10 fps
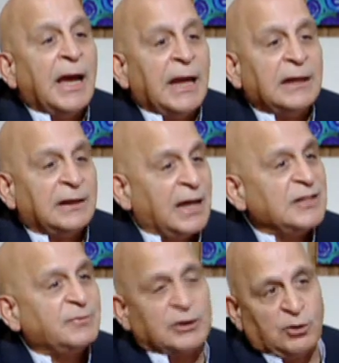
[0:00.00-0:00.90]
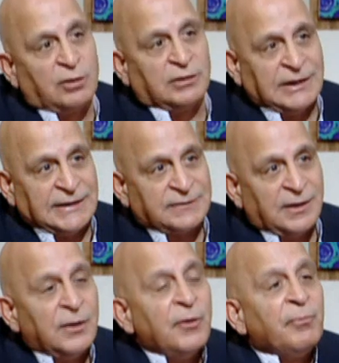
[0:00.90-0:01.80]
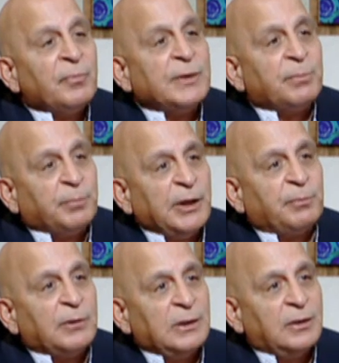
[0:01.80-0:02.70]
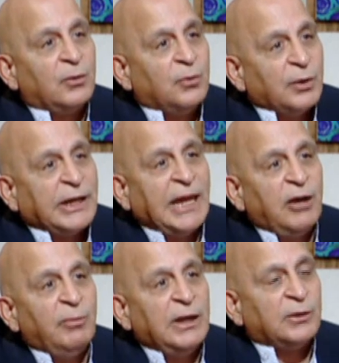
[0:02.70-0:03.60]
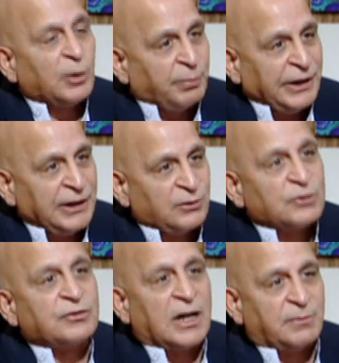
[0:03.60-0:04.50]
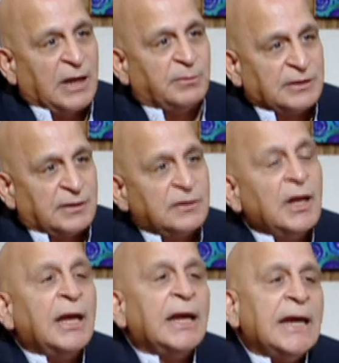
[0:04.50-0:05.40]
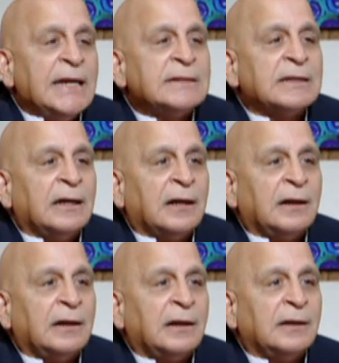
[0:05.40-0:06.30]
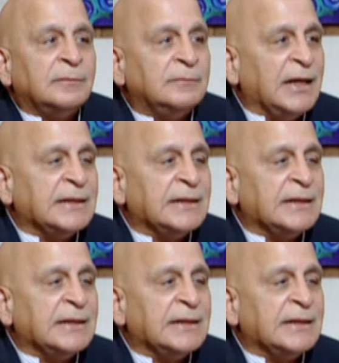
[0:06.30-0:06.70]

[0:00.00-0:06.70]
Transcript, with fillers: And last but not the least, the people who gave me the break to start my business is a, uh,